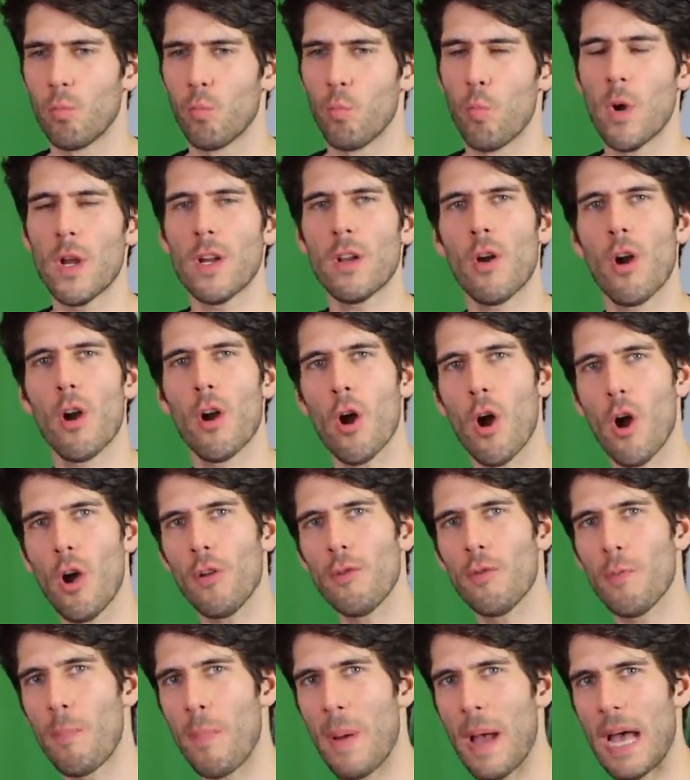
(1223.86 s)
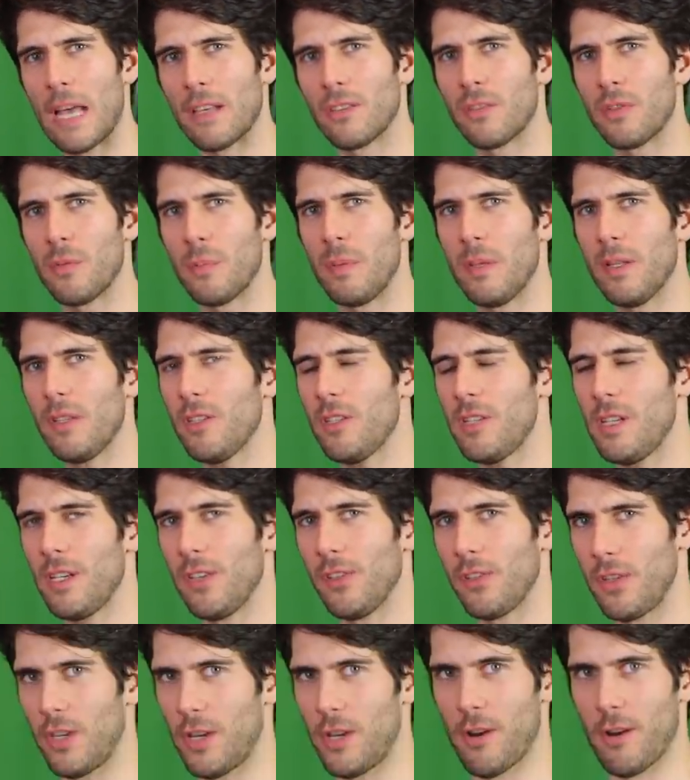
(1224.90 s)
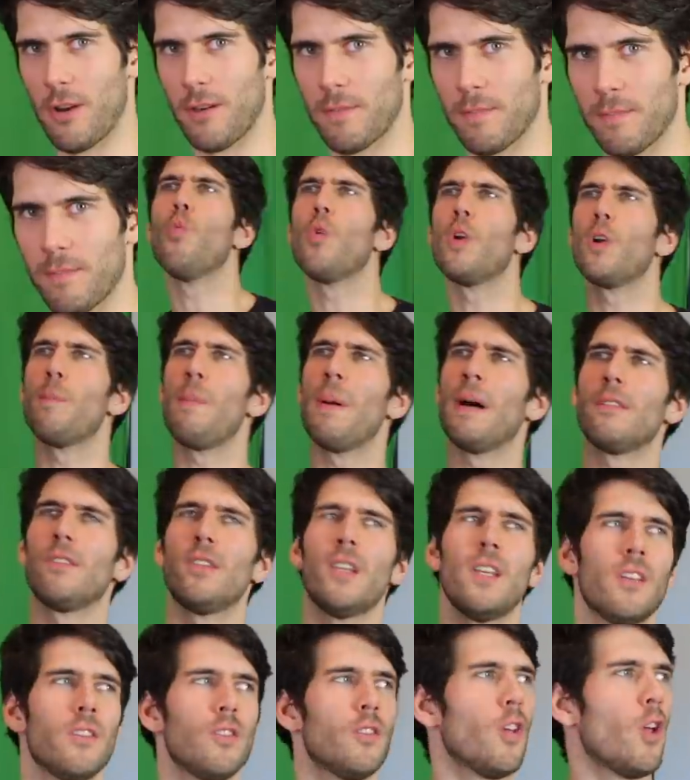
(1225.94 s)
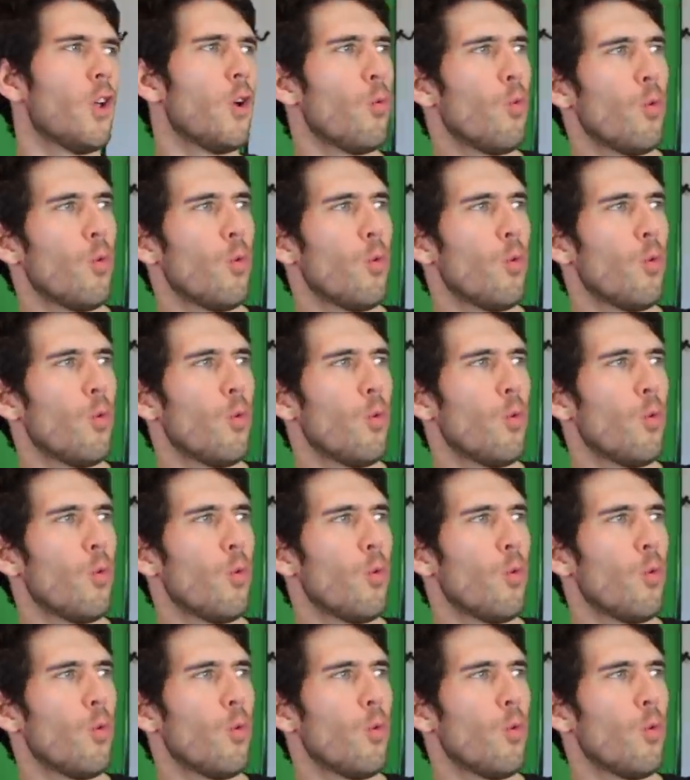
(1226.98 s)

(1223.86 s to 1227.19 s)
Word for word: what are all the possibilities here? What about this?